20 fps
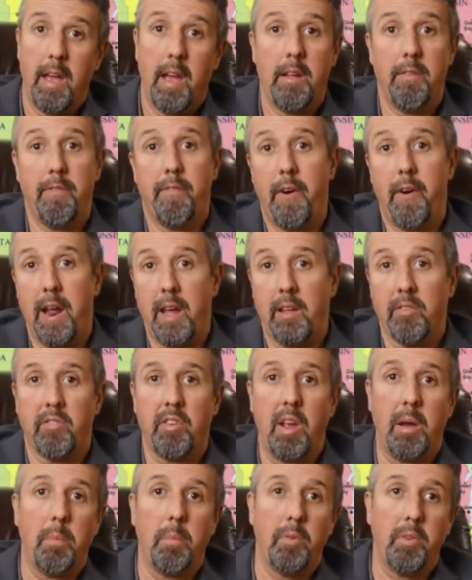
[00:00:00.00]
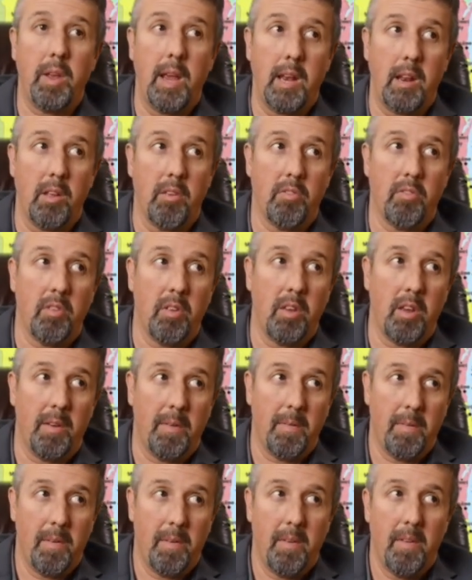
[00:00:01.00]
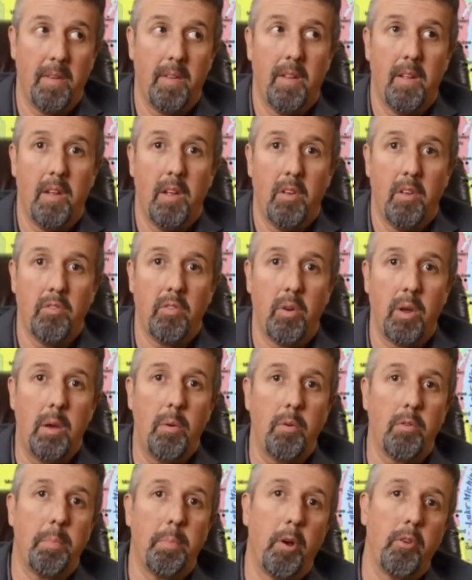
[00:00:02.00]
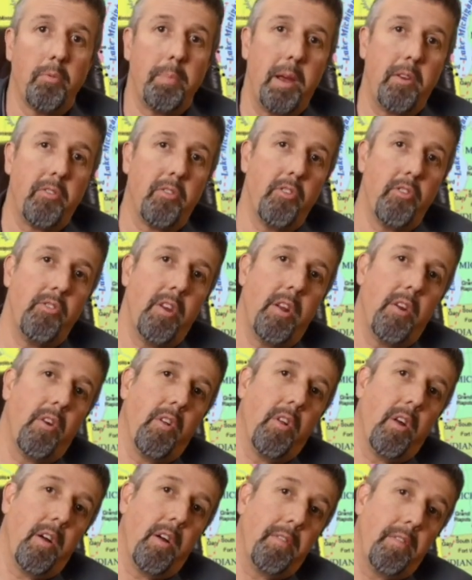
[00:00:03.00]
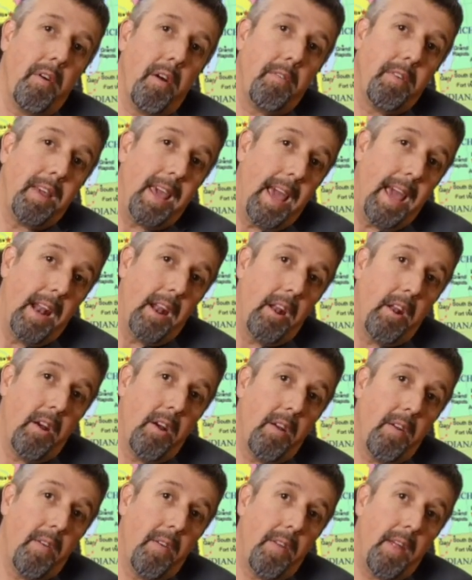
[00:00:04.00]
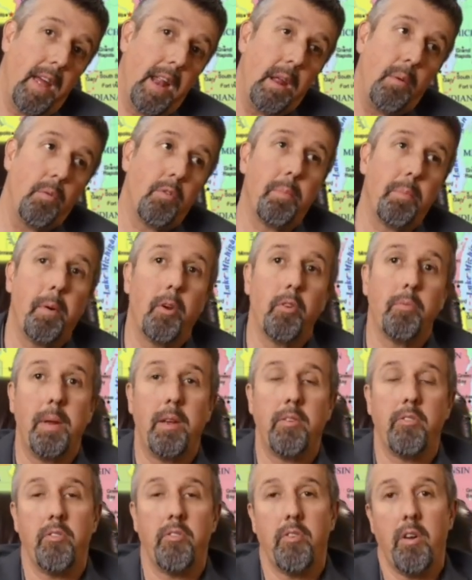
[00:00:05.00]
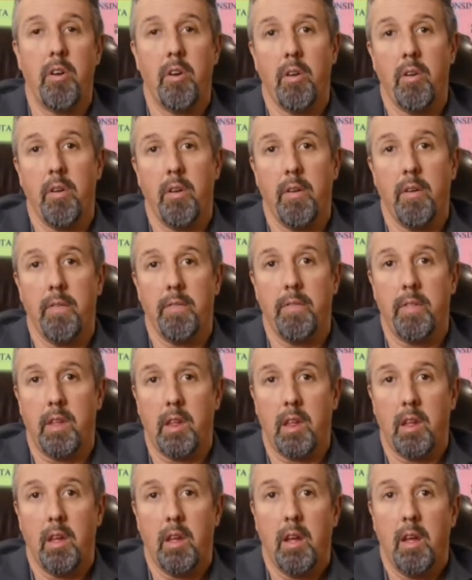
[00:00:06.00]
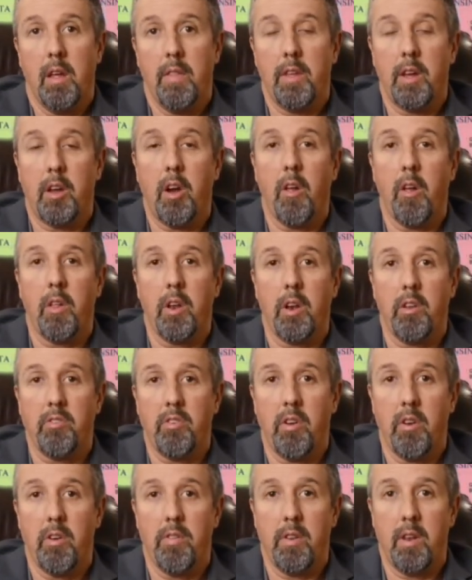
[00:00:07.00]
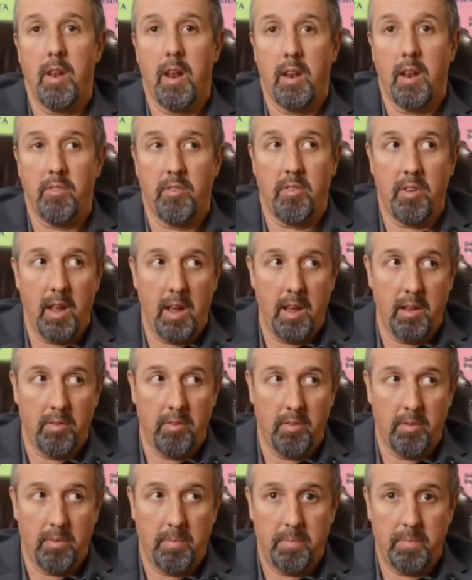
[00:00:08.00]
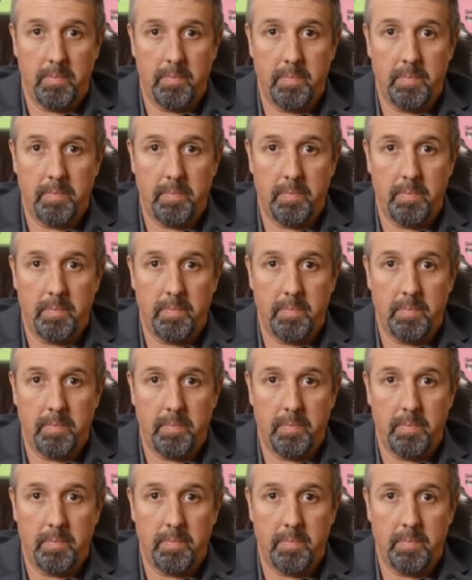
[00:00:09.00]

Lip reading: and France simultaneously. So he was Postmaster General of Canada, and he was the Postmaster General of the colonies here in the United States.